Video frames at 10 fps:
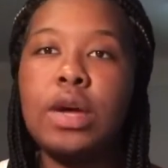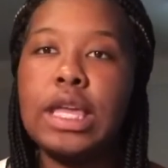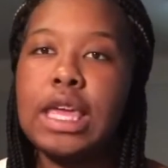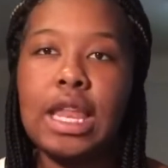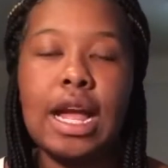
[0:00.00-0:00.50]

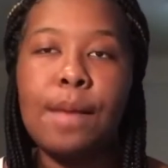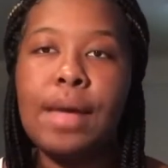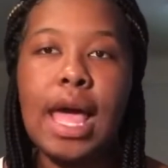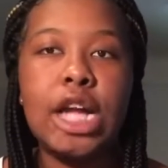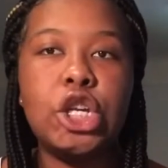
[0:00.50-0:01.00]
Again, like, I'm
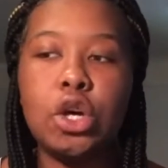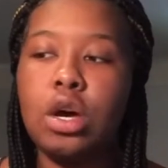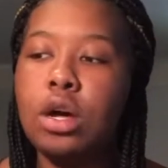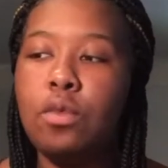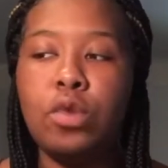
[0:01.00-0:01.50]
gonna ask
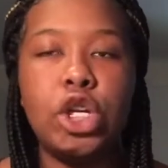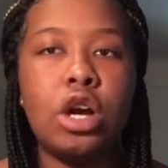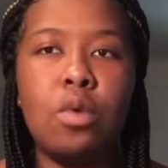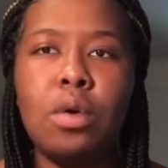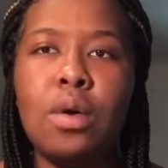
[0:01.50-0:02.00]
y'all what
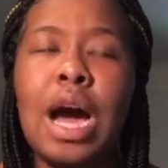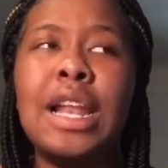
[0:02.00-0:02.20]
y'all want.